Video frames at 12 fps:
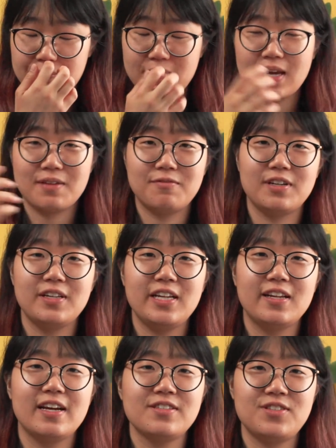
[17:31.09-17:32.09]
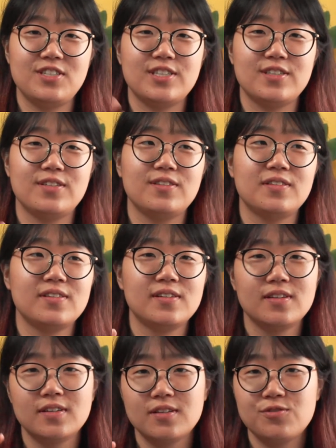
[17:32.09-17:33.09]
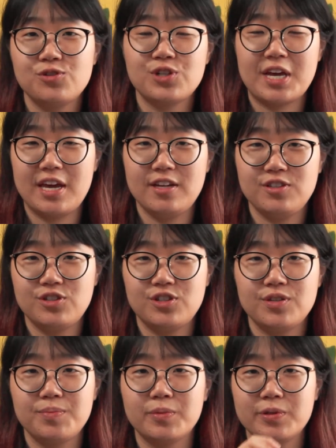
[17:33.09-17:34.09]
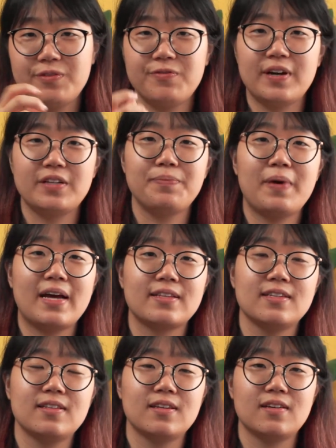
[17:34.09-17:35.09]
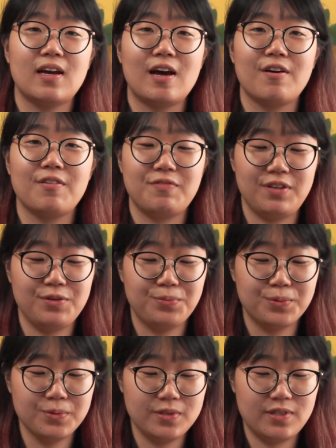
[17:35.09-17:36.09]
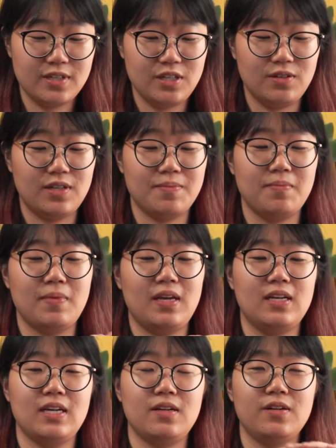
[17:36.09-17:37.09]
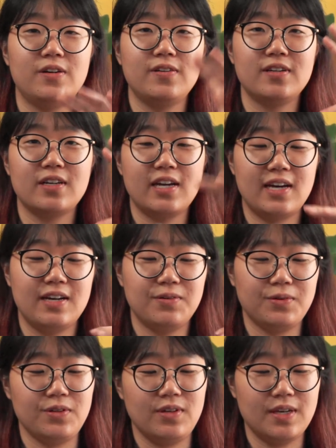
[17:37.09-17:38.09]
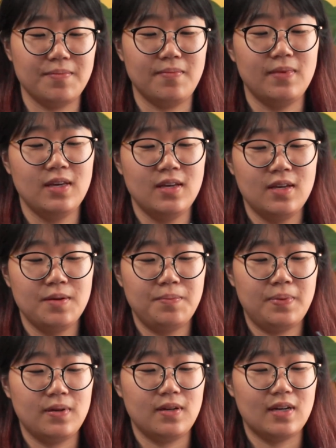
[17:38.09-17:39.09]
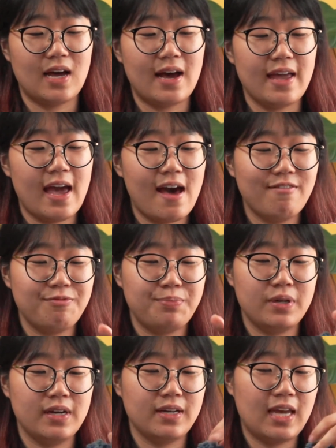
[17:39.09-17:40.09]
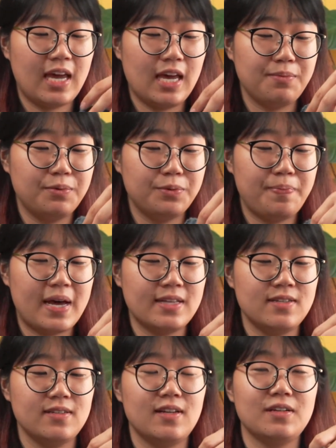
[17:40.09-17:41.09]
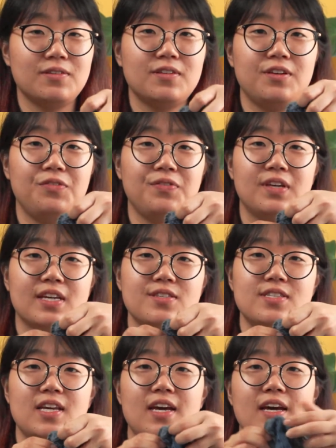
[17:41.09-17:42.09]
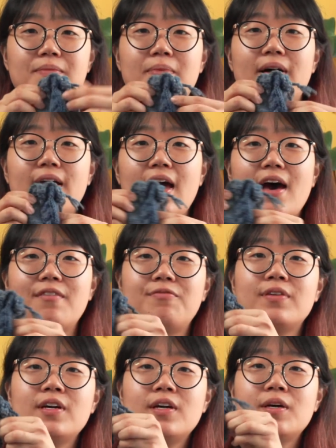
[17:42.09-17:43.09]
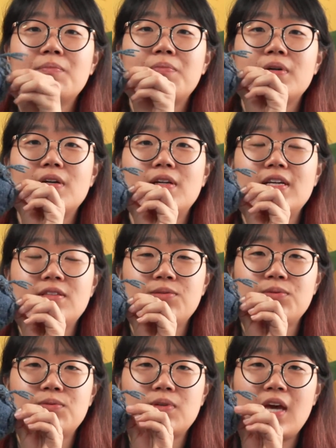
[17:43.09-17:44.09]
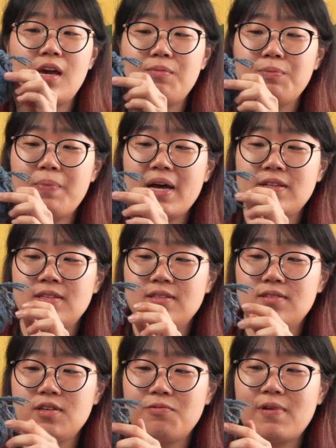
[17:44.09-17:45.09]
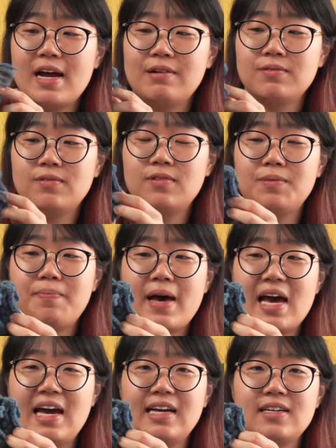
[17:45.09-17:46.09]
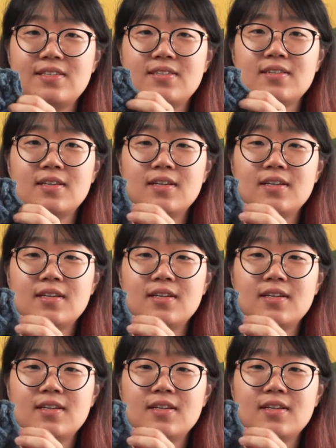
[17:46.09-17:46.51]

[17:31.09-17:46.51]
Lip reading: Katt really lets you modify the pattern however you want it. You can make it longer, or you can I have put a cable pattern, I don't know if you can see it, but I have put a little cable patterns around the bags.